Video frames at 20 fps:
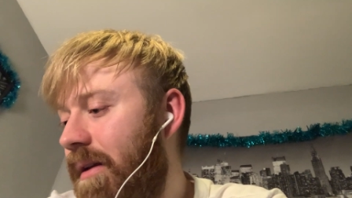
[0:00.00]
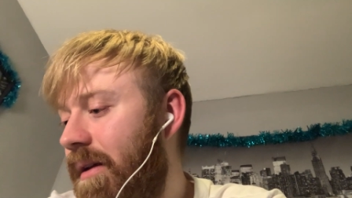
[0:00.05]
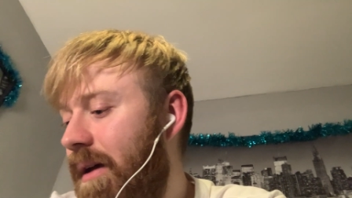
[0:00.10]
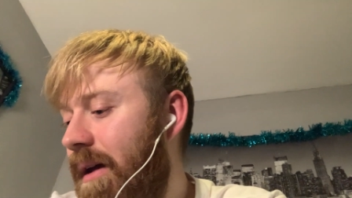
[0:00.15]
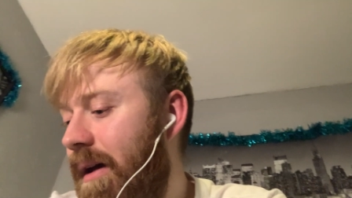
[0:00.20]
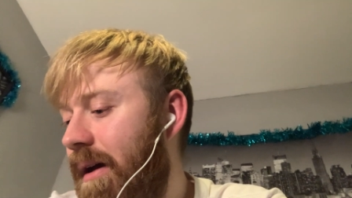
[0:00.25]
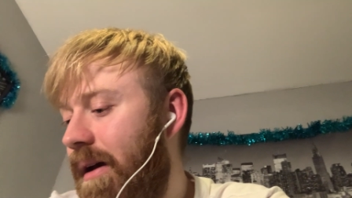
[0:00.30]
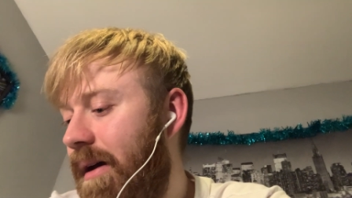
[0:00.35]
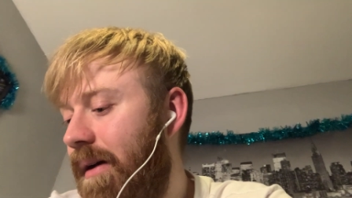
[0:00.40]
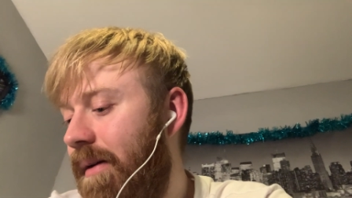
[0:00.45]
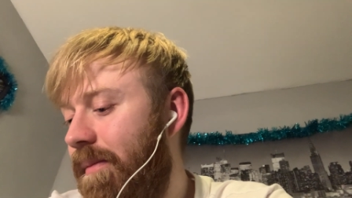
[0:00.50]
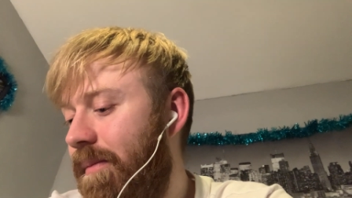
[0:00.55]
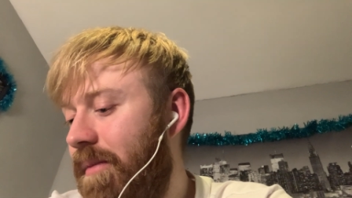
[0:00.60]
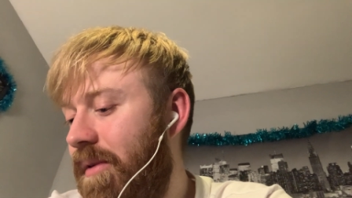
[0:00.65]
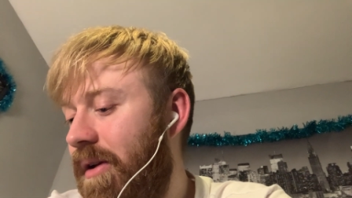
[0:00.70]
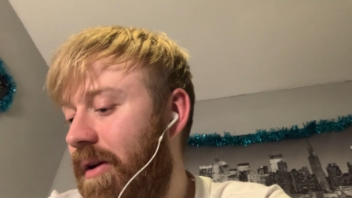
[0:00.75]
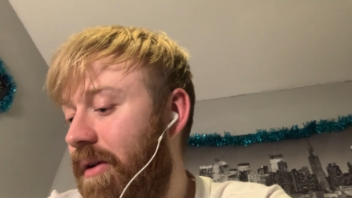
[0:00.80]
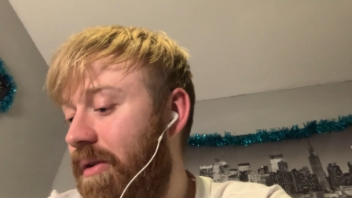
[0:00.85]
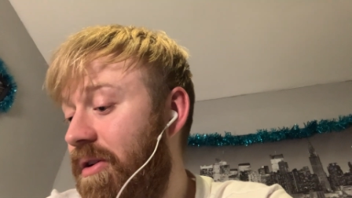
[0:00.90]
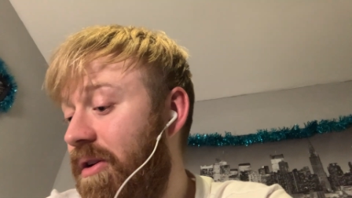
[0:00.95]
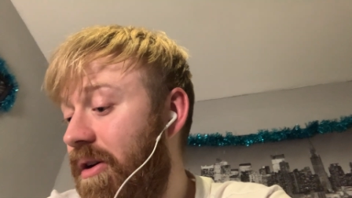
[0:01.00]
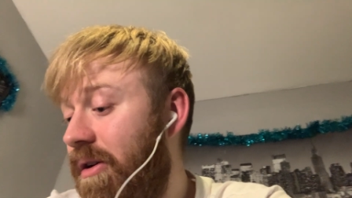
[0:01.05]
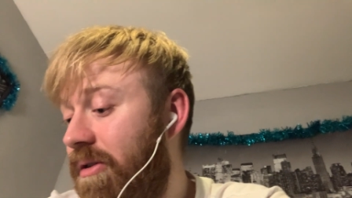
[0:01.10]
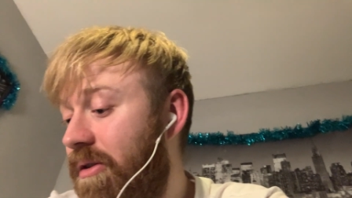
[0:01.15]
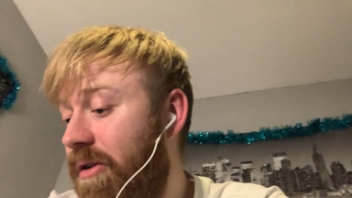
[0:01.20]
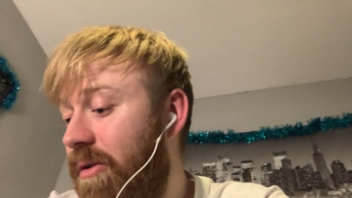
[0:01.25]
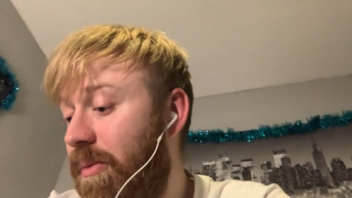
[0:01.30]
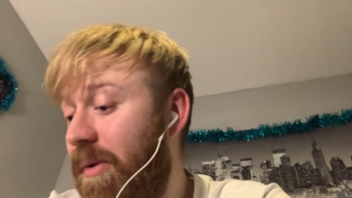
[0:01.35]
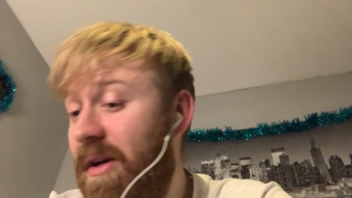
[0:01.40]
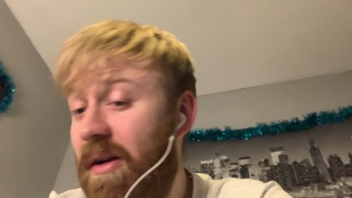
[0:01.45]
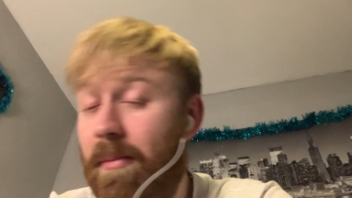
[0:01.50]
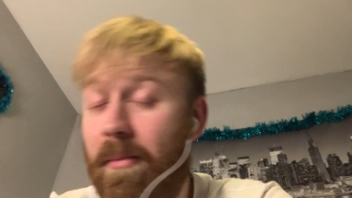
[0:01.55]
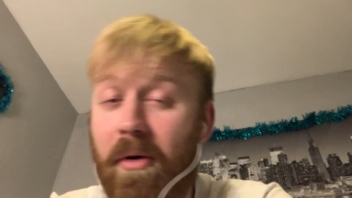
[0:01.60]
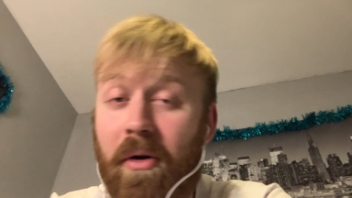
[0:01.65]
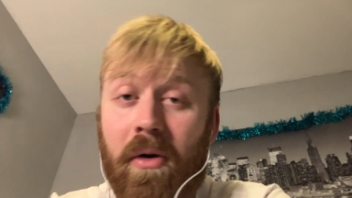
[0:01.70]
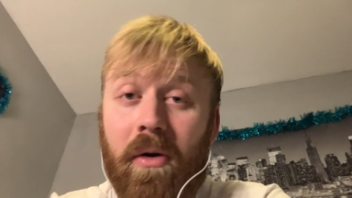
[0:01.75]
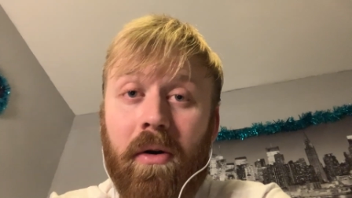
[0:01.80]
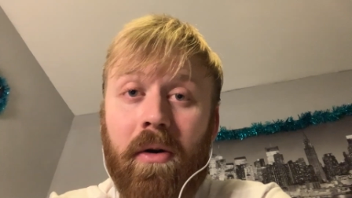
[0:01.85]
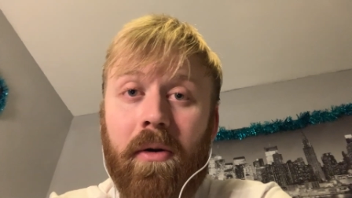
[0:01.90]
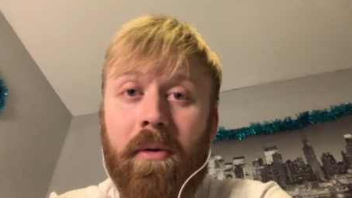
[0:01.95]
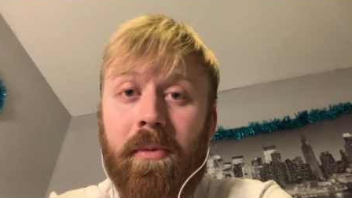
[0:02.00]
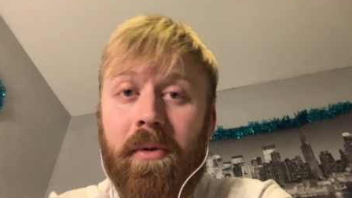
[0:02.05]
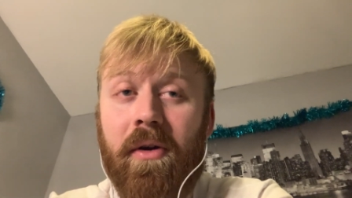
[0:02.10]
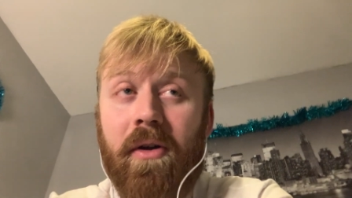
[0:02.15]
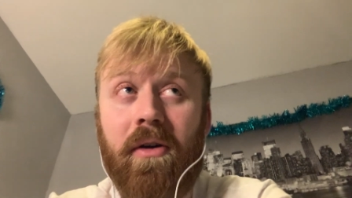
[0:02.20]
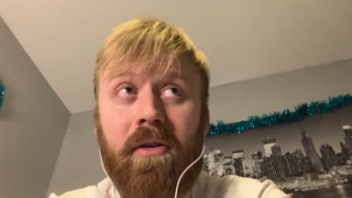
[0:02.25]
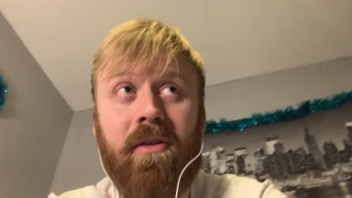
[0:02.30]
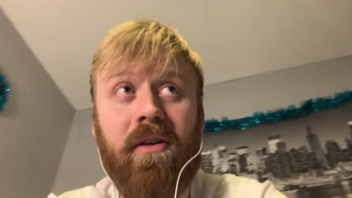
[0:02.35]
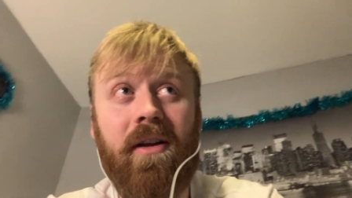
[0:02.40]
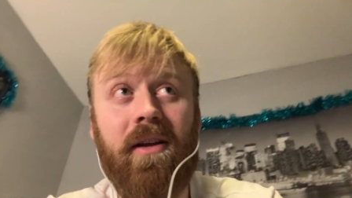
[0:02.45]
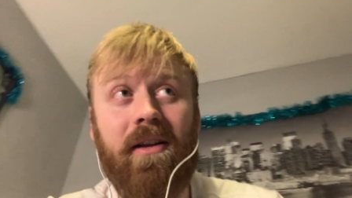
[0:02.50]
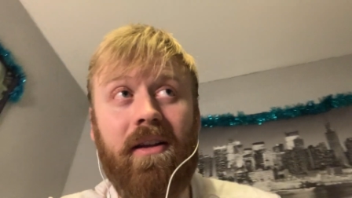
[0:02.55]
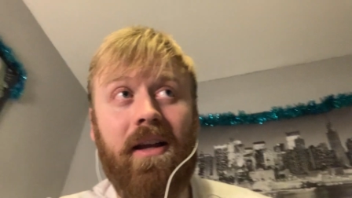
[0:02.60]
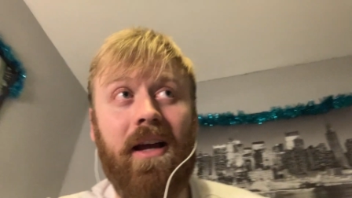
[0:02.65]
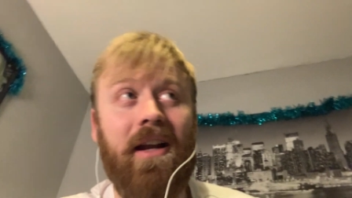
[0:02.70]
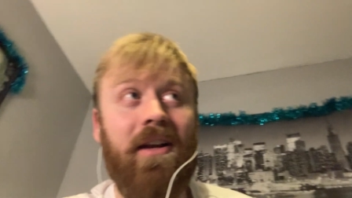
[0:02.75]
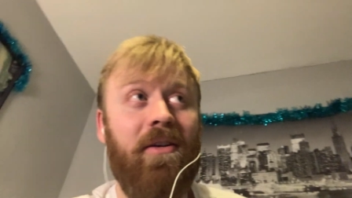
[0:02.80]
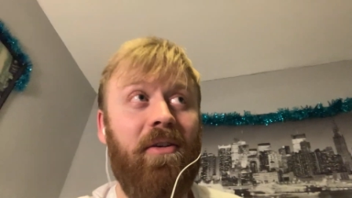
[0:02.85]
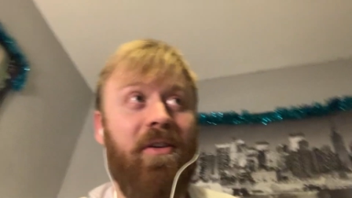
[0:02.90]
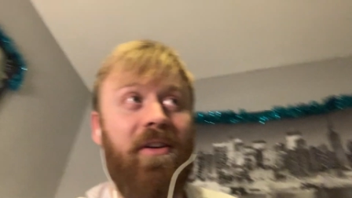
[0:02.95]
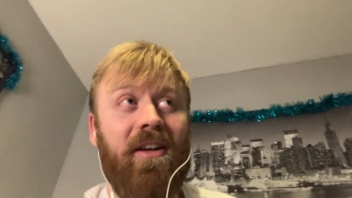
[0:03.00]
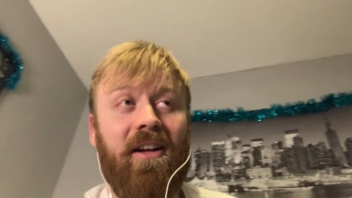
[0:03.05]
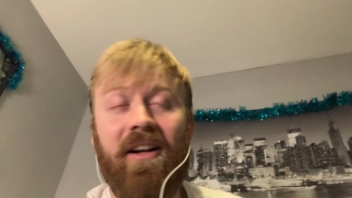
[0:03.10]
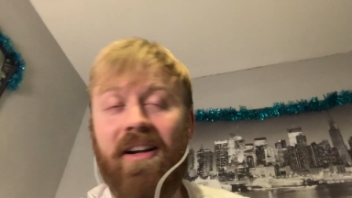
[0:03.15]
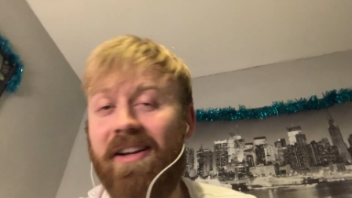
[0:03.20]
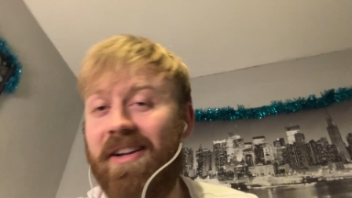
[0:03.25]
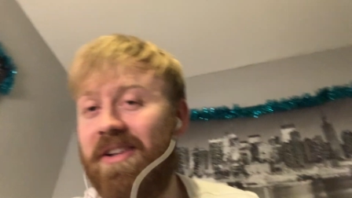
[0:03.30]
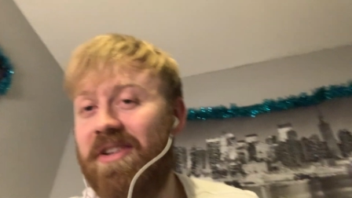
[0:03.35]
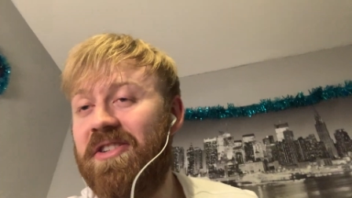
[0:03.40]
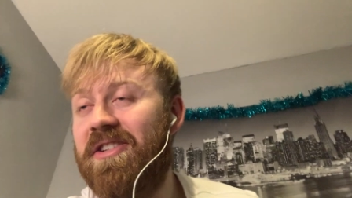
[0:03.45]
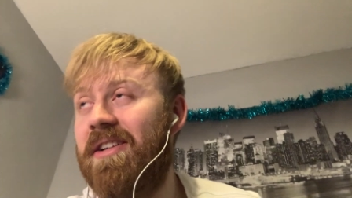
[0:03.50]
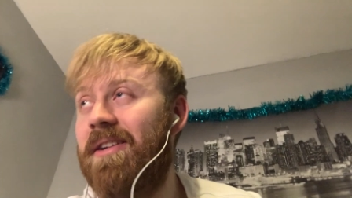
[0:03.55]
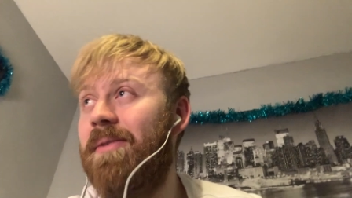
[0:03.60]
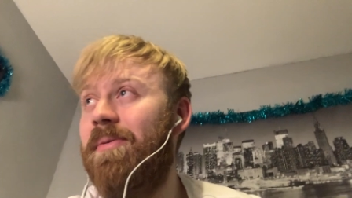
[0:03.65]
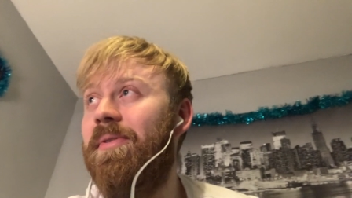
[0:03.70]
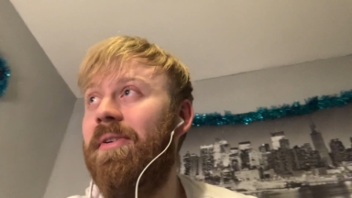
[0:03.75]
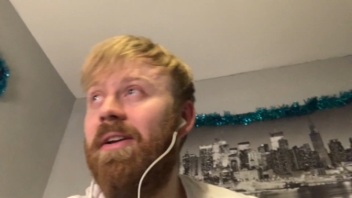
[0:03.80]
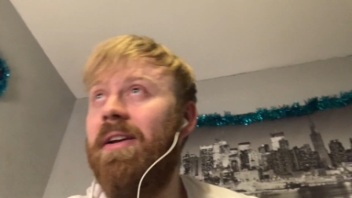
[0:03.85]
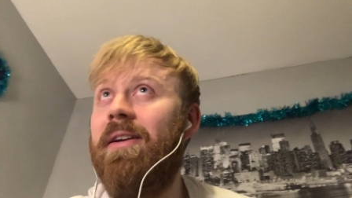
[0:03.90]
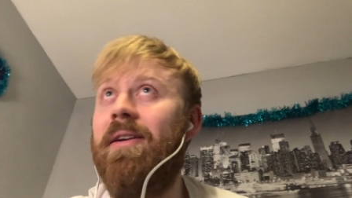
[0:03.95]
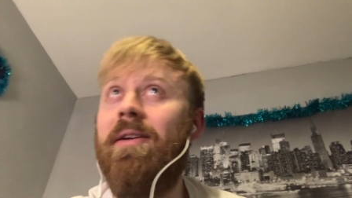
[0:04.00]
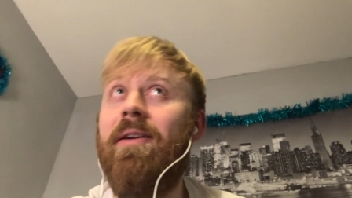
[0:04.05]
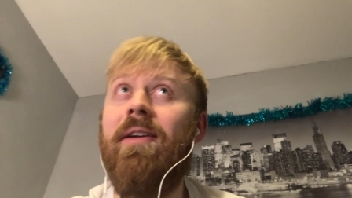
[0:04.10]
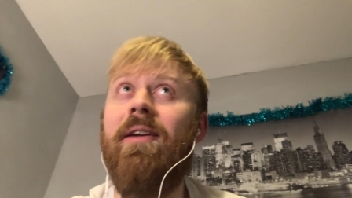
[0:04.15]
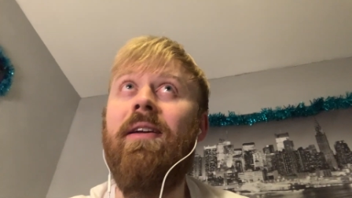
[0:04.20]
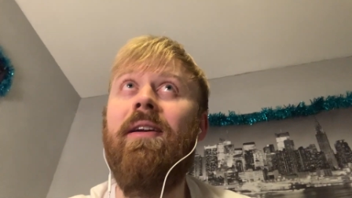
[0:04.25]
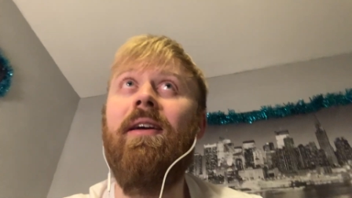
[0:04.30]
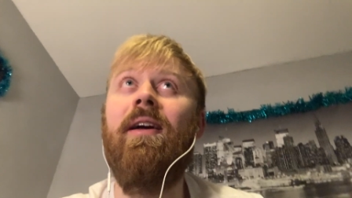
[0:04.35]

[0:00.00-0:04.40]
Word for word: um, you know, you're not going to win them all. We're not going to carry on the clean sheet thing.